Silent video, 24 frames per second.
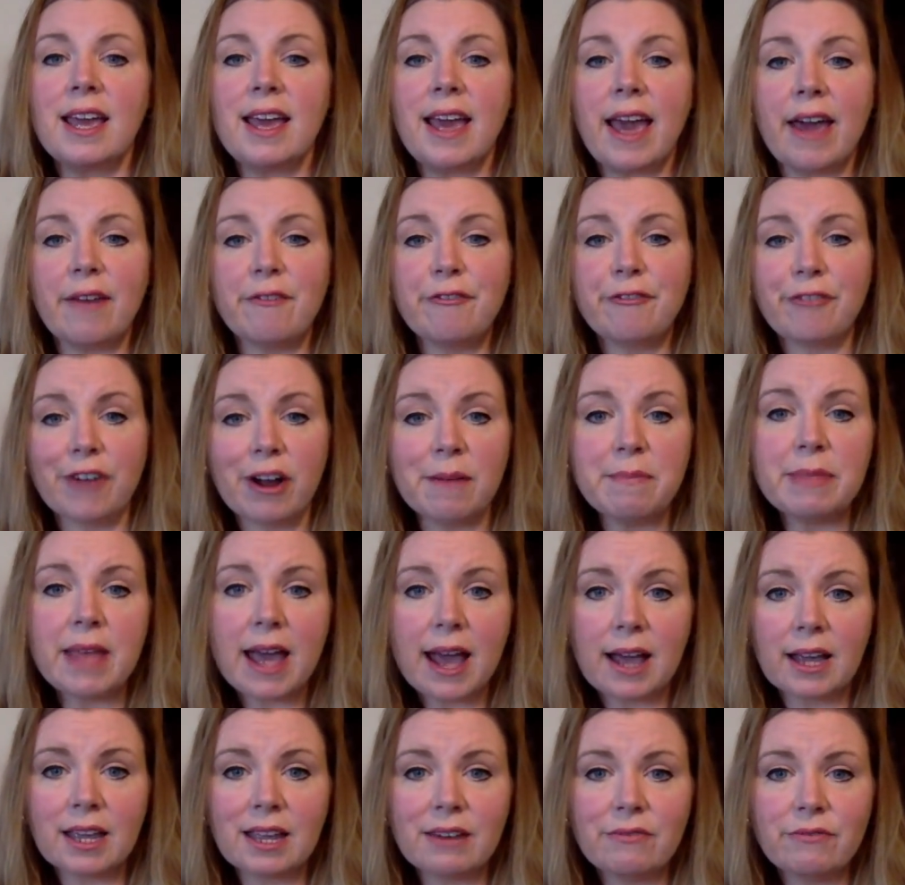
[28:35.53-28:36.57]
And from
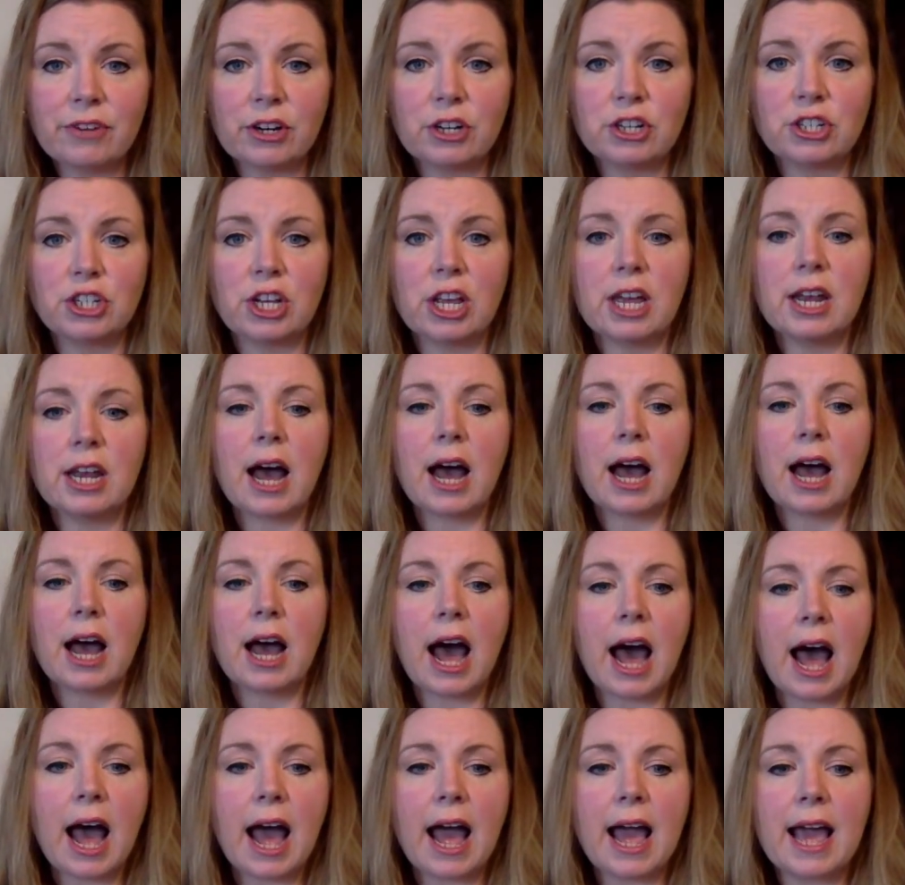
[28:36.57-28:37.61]
that conversion,
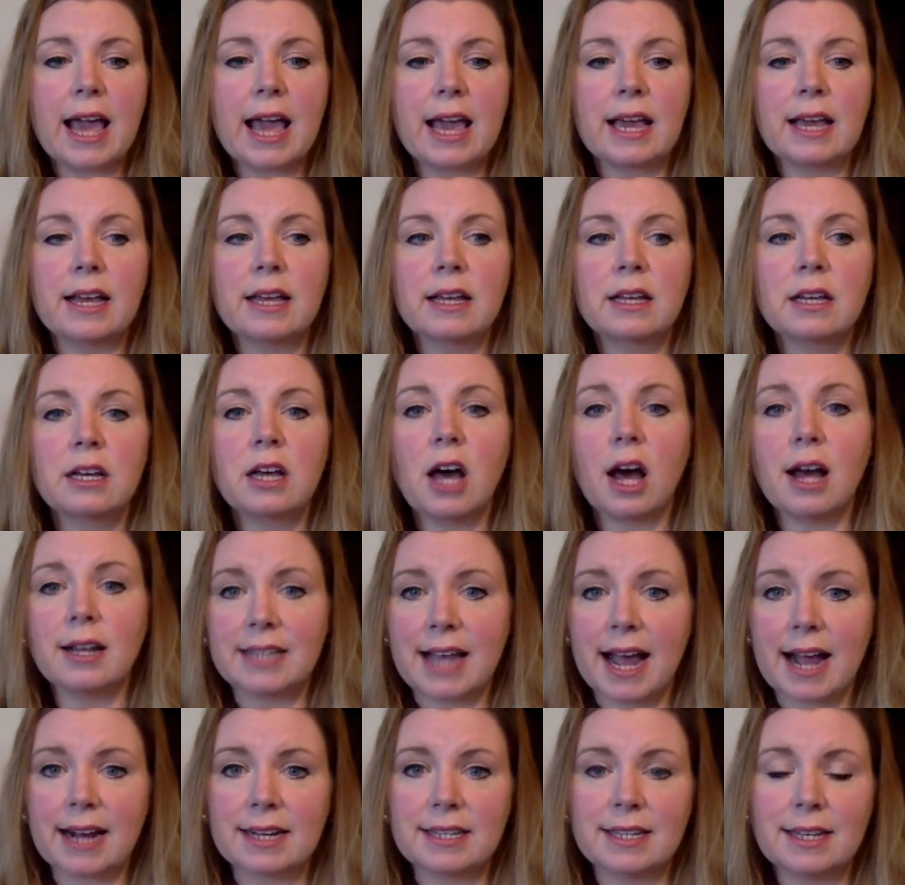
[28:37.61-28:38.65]
I
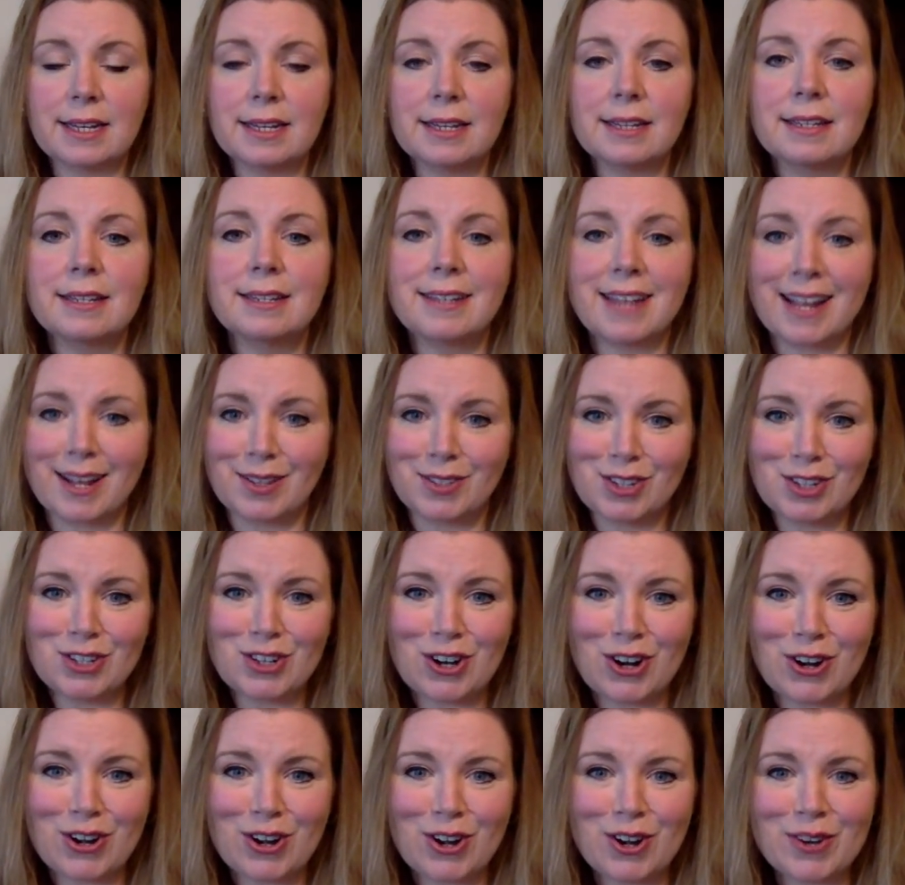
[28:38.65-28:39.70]
contacted Nancy
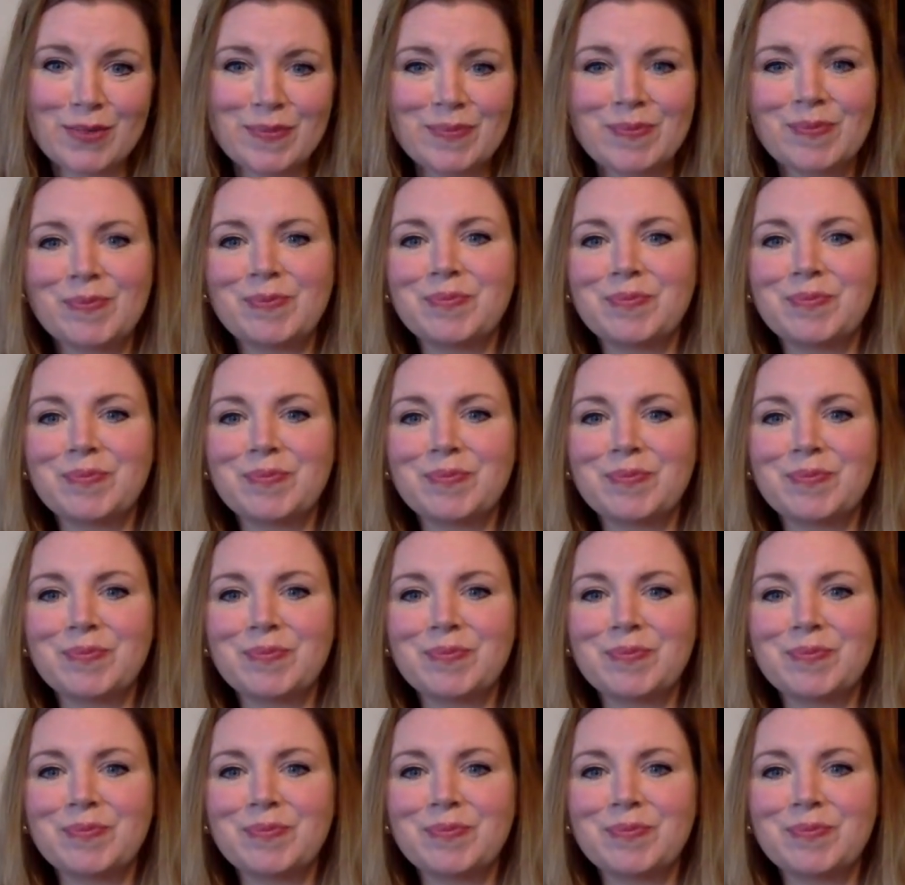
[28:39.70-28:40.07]
Turner,